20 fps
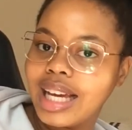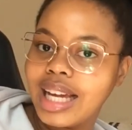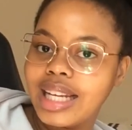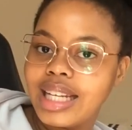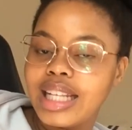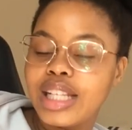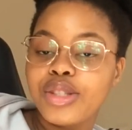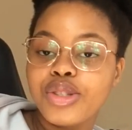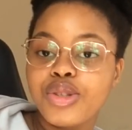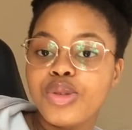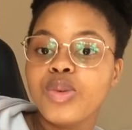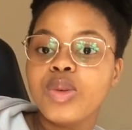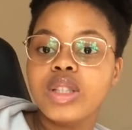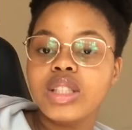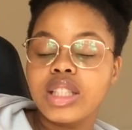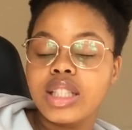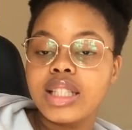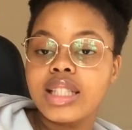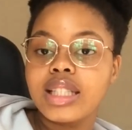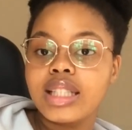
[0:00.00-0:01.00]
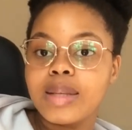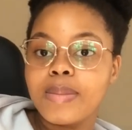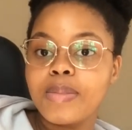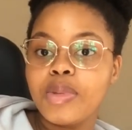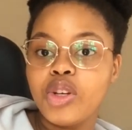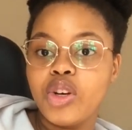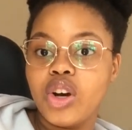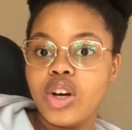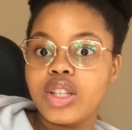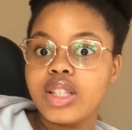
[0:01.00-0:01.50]
unless you were just
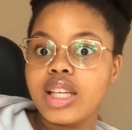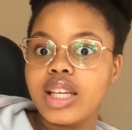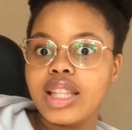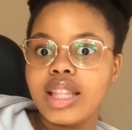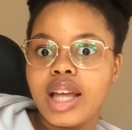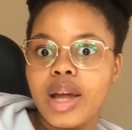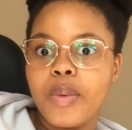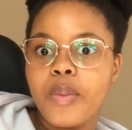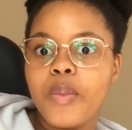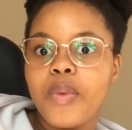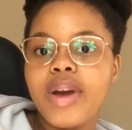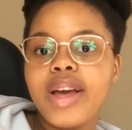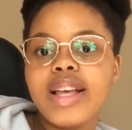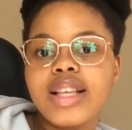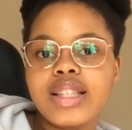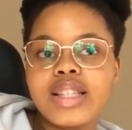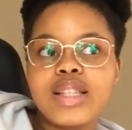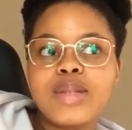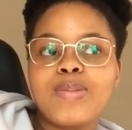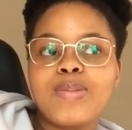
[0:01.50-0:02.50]
simply asking that, where is this